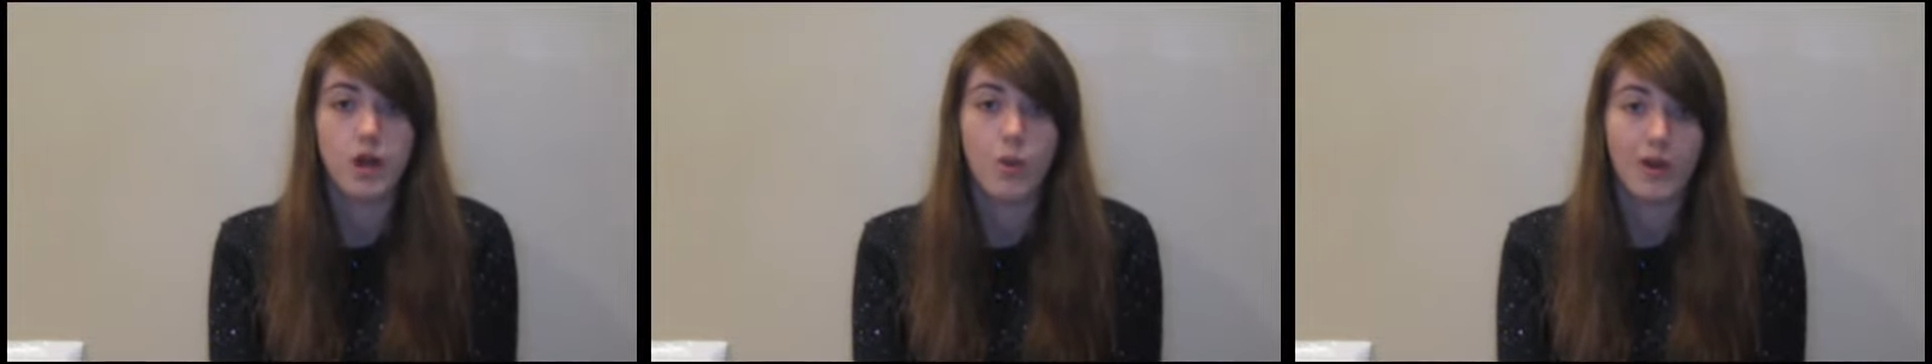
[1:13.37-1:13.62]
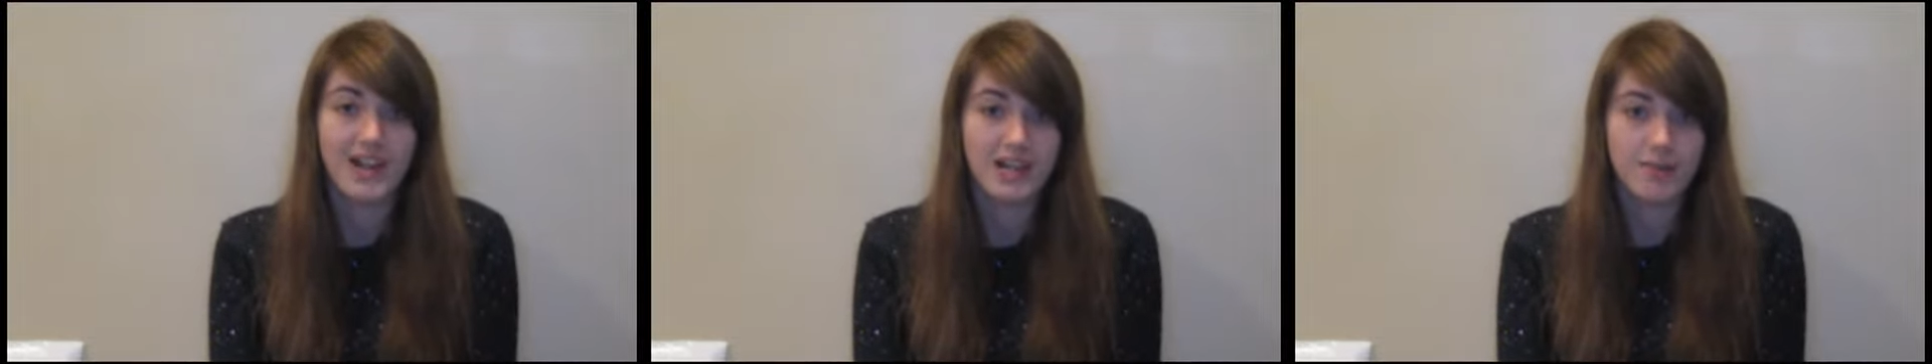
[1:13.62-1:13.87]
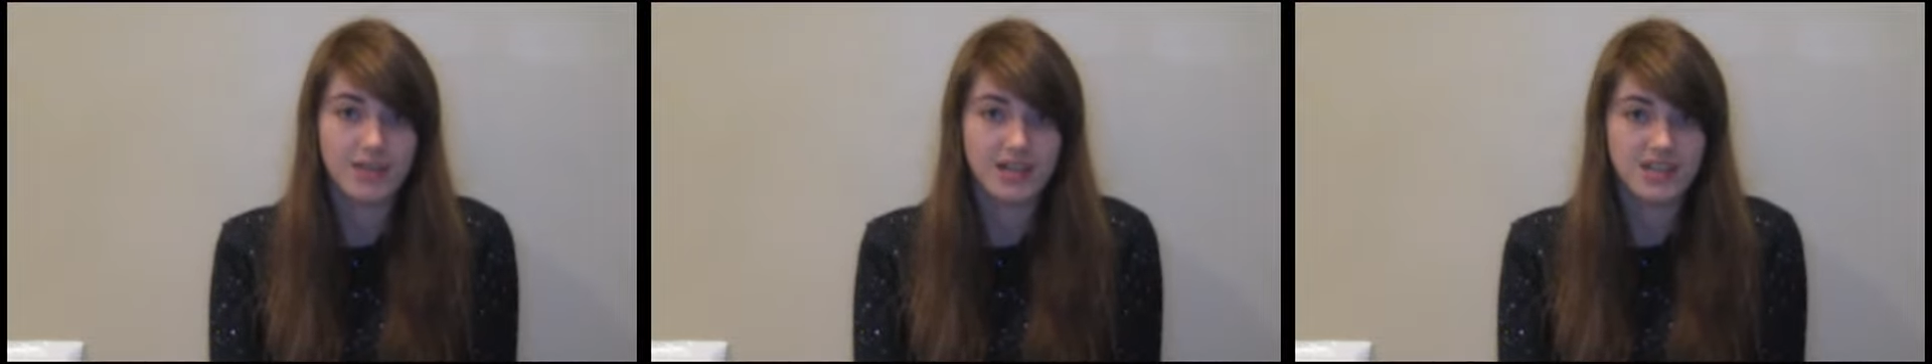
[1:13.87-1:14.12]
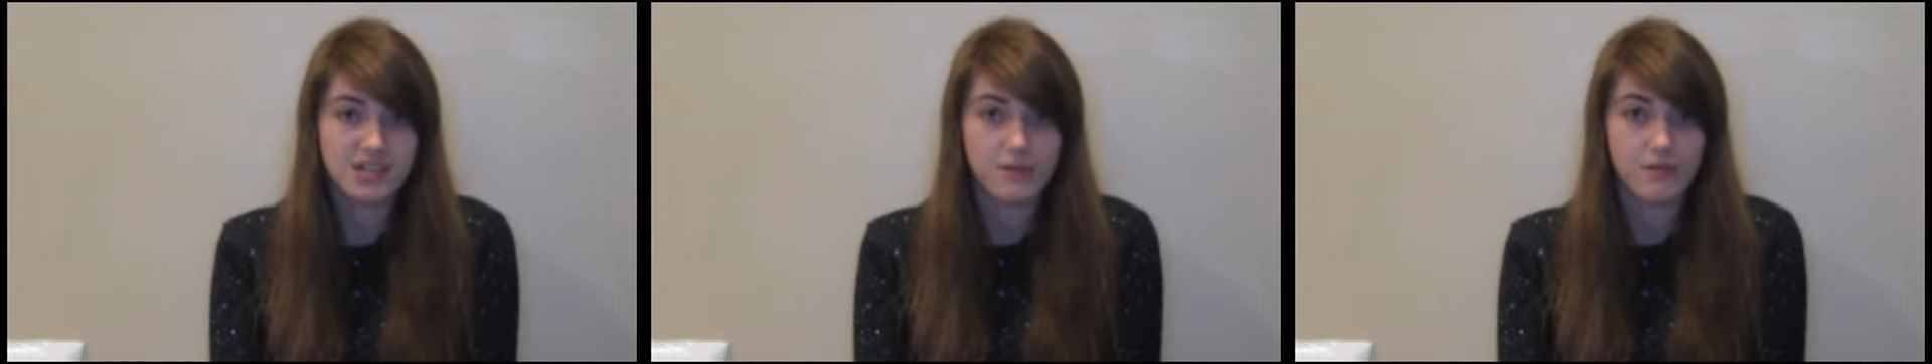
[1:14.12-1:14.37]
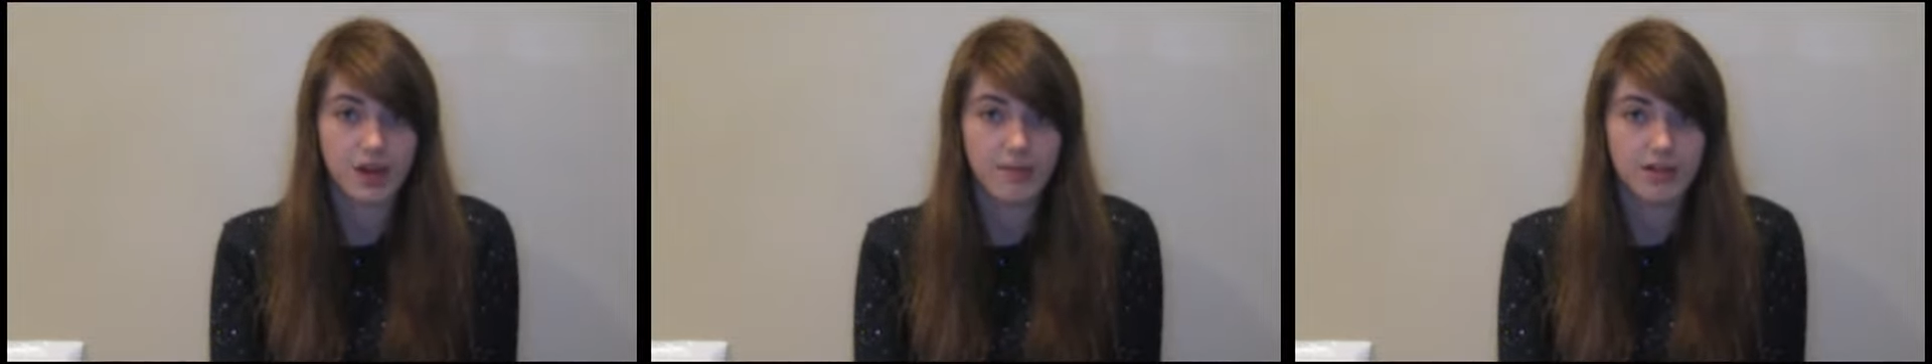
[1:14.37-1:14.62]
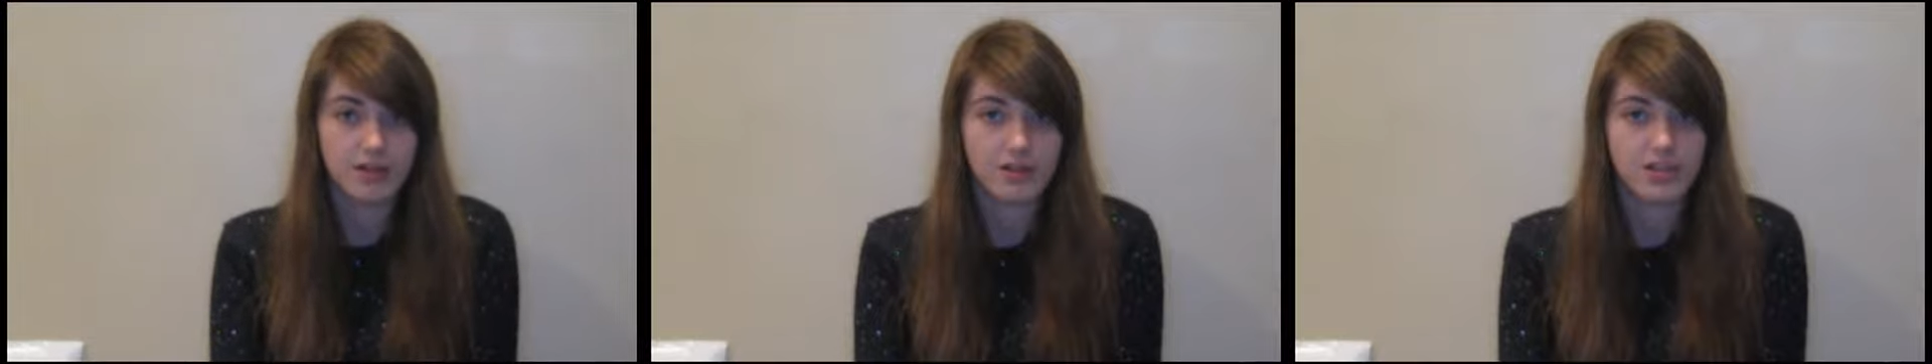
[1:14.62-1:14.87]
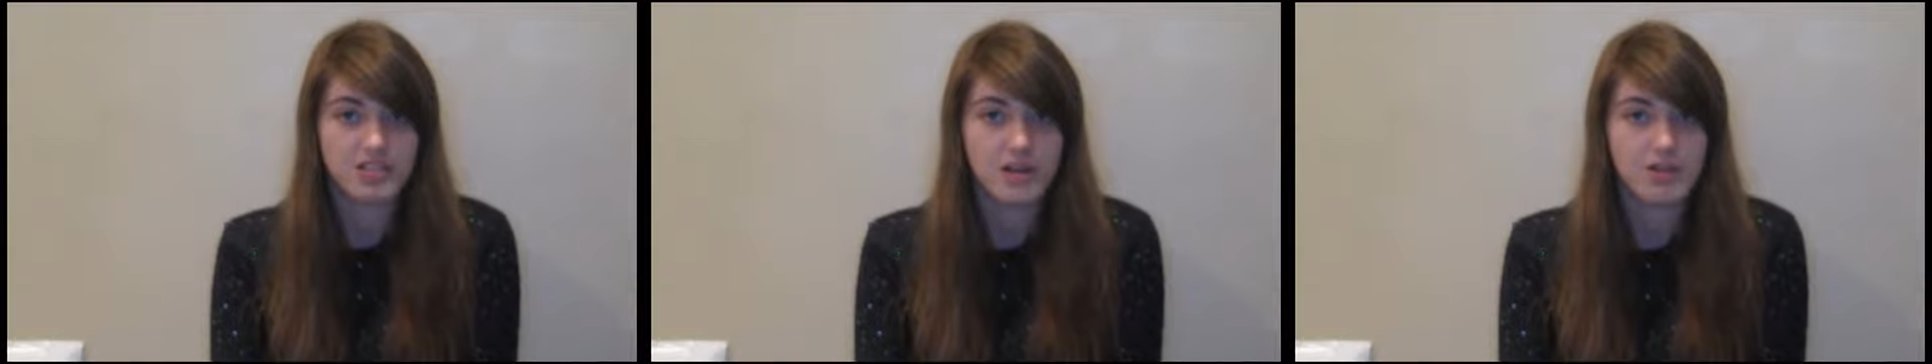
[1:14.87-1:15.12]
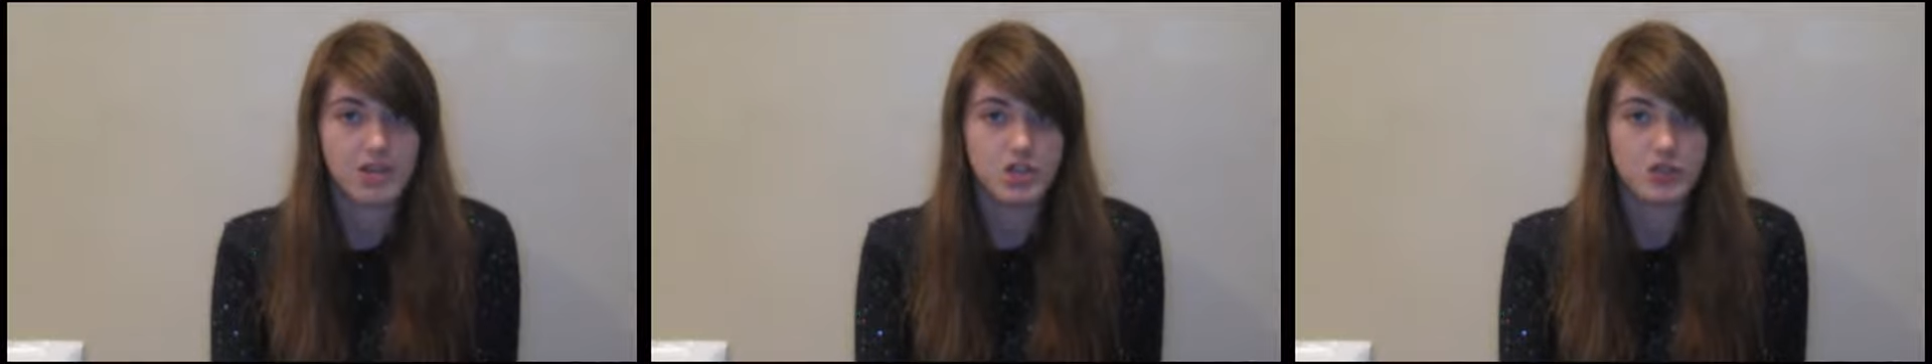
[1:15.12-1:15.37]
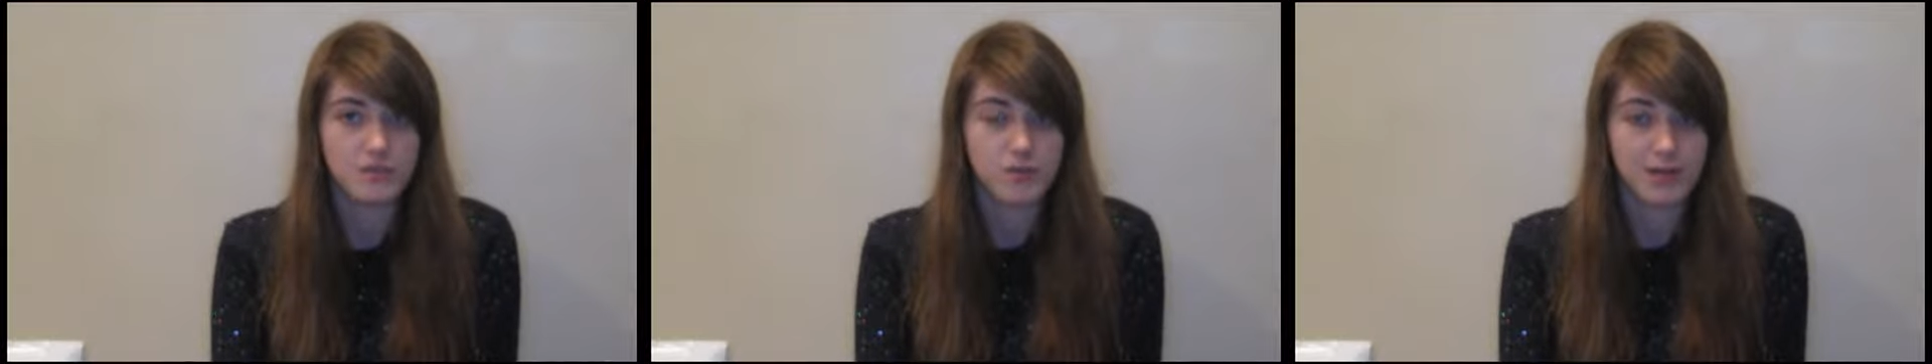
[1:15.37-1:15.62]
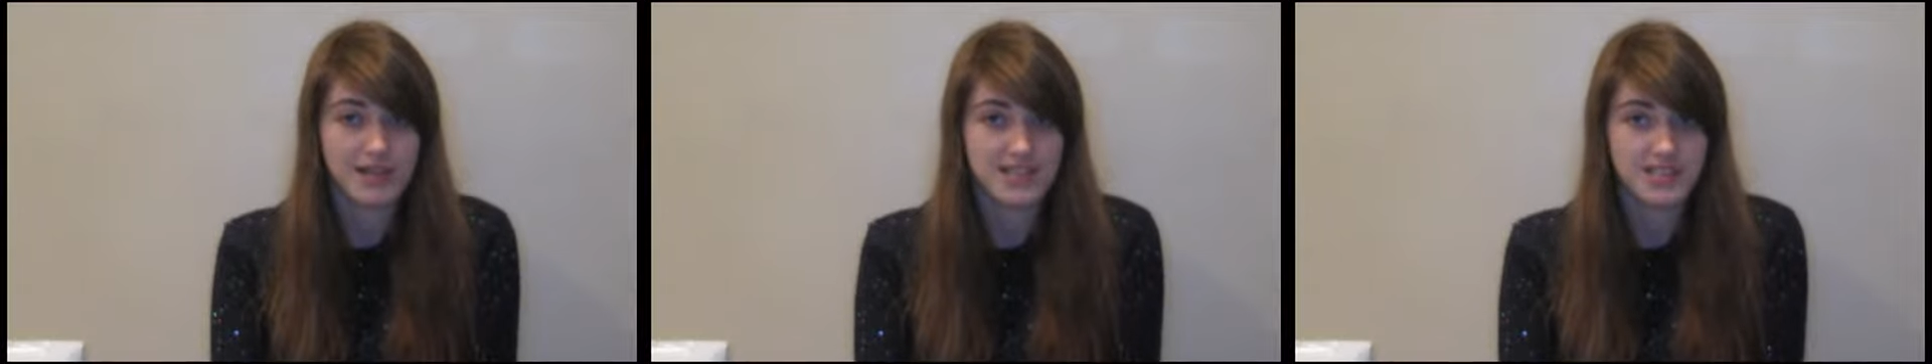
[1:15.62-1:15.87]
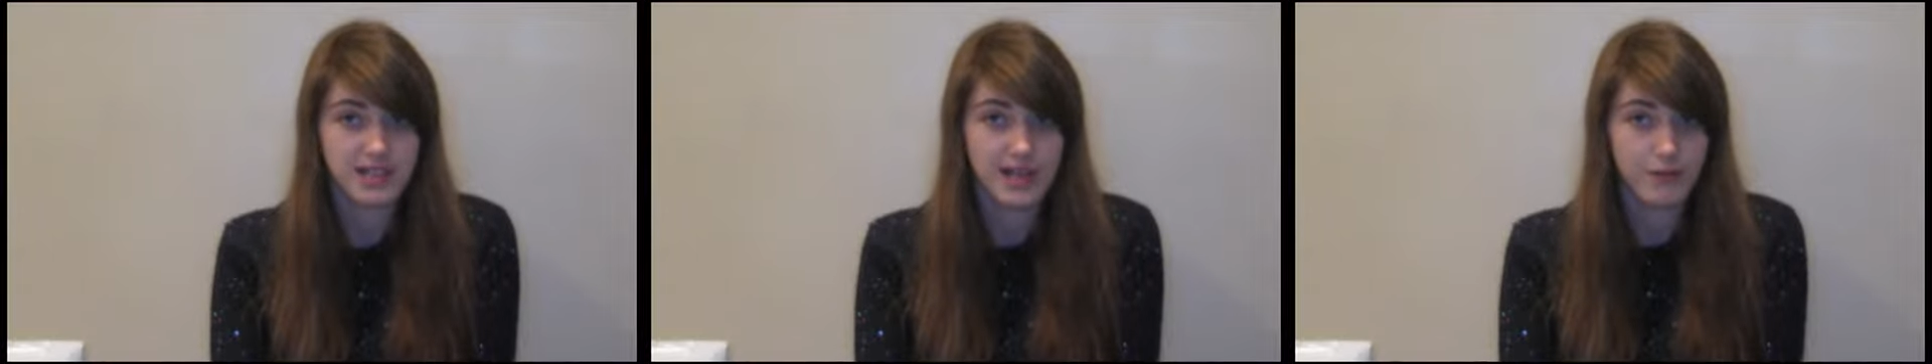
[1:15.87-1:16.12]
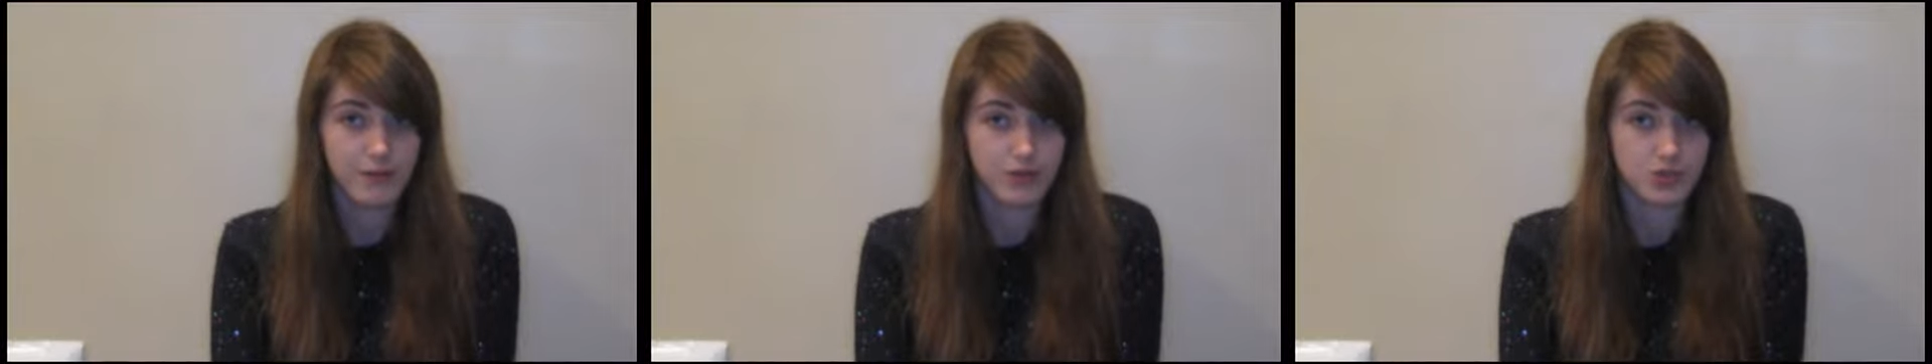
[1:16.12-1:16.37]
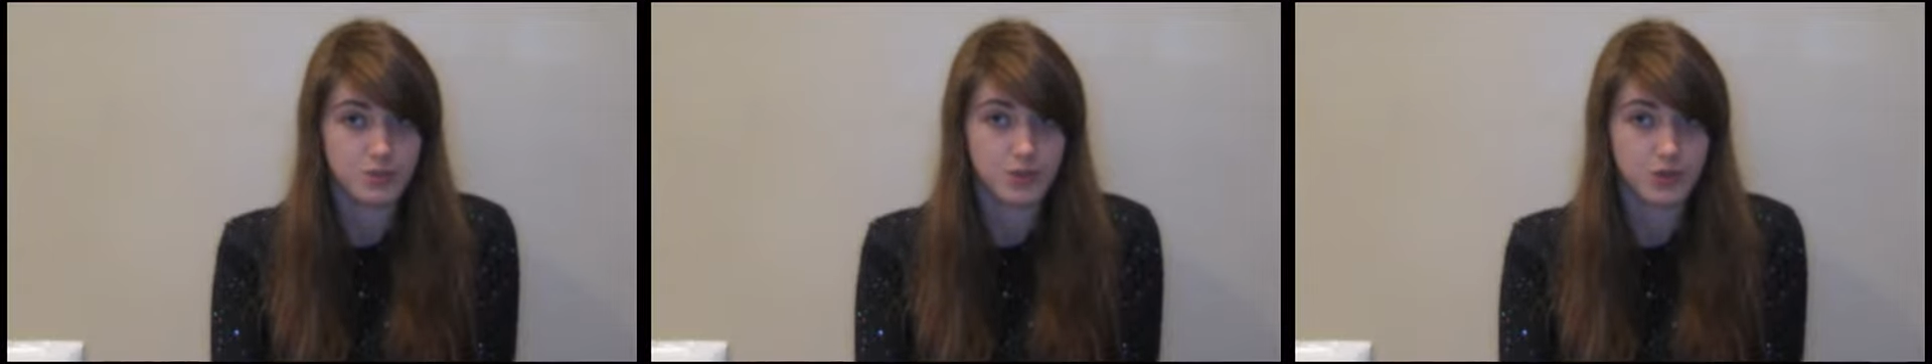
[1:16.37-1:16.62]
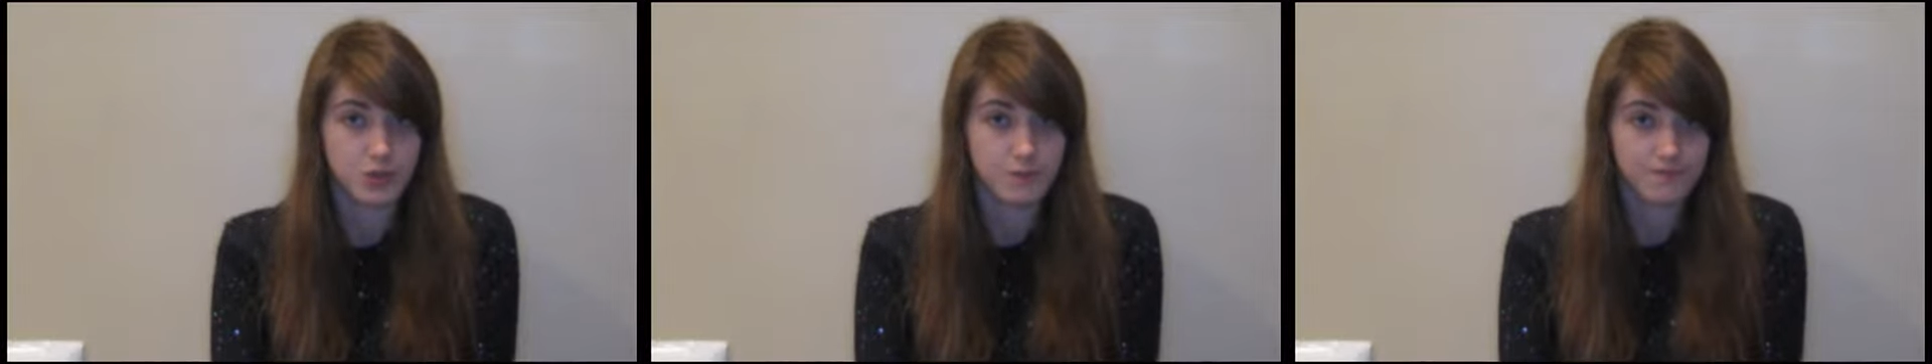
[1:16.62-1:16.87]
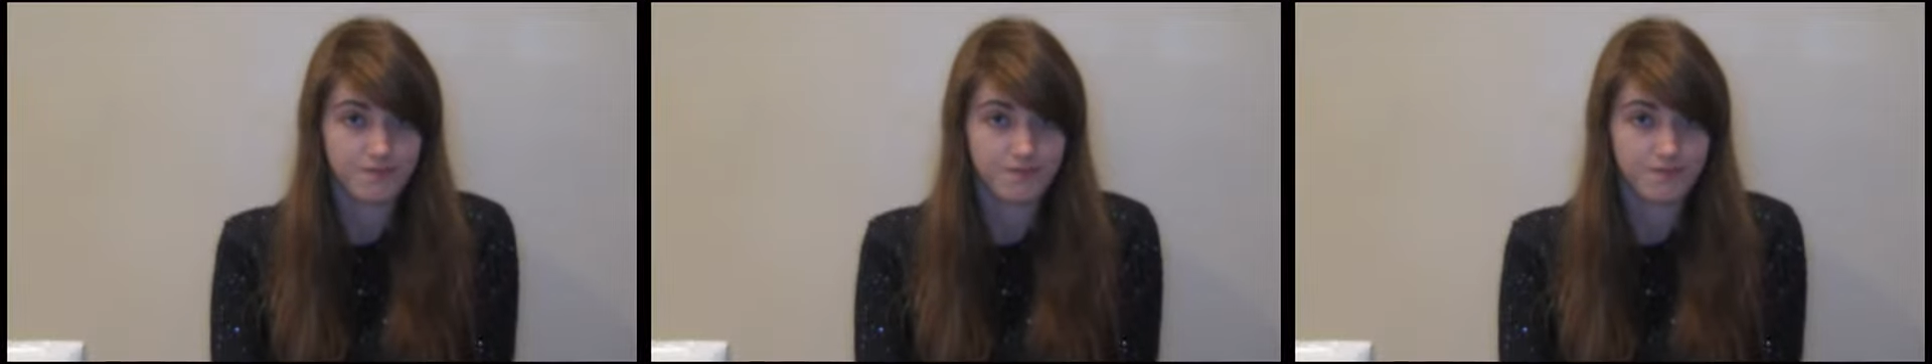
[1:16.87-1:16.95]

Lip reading: while eliminating environmental contamination from plastic landfill disposal.